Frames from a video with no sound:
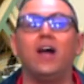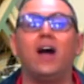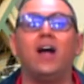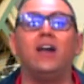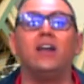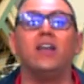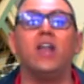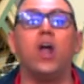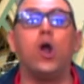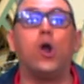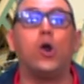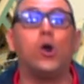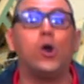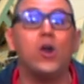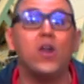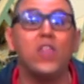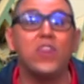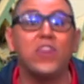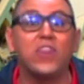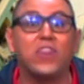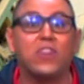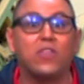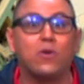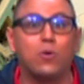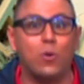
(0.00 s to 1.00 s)
An
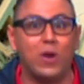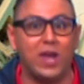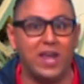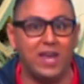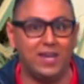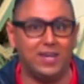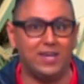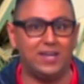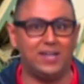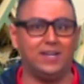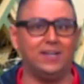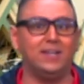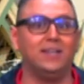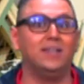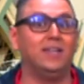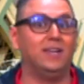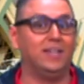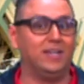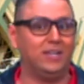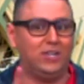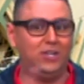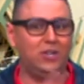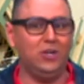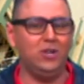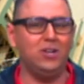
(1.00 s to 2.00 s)
earthquake.
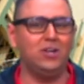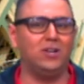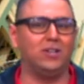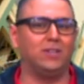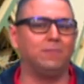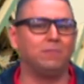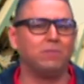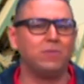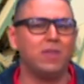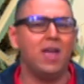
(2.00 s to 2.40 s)
Good.